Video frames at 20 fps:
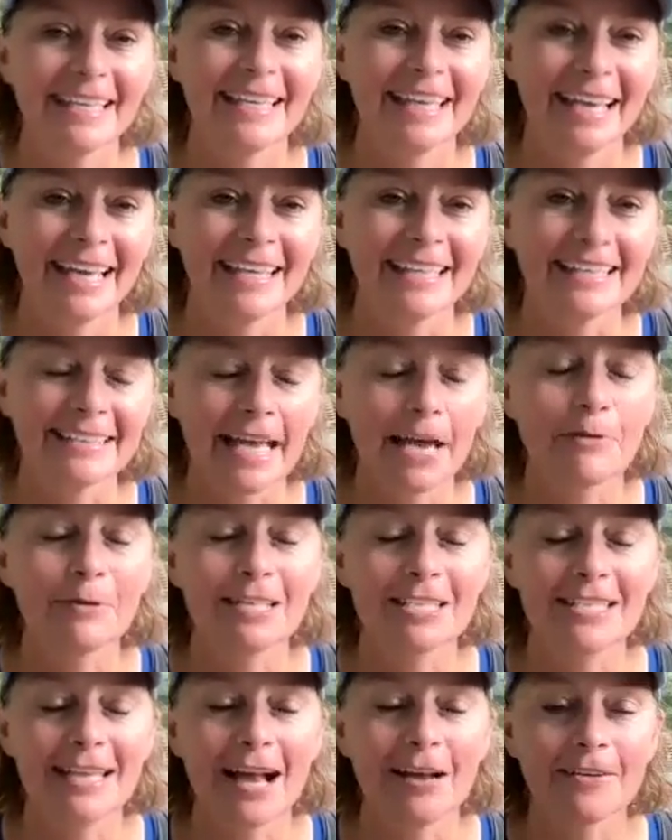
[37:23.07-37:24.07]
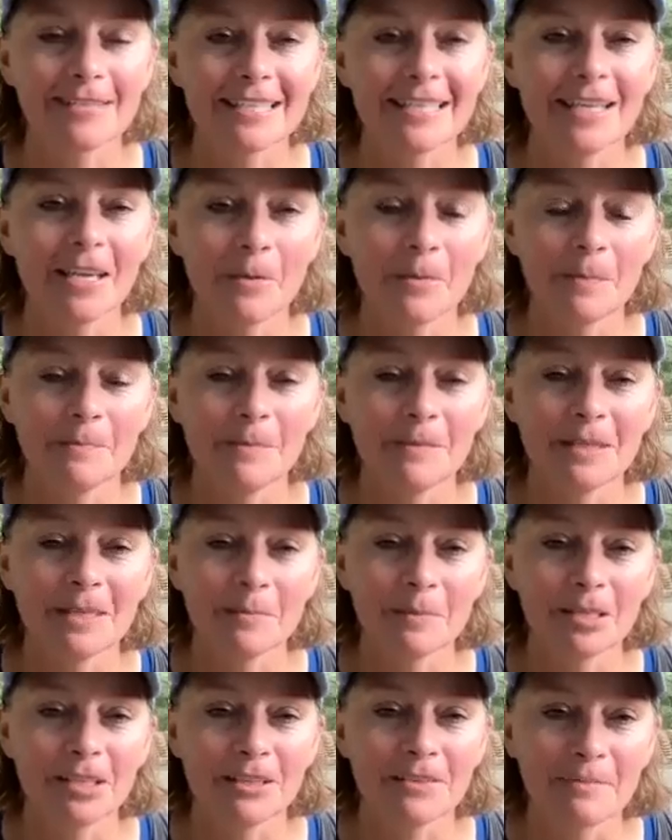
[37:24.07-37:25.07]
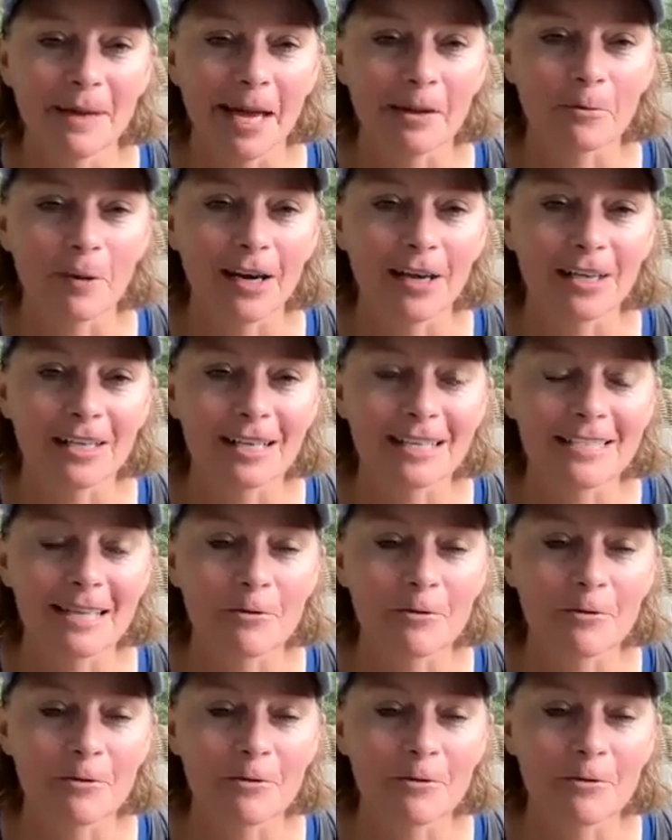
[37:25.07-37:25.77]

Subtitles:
Nice. I reached out to him in the middle of Badwater because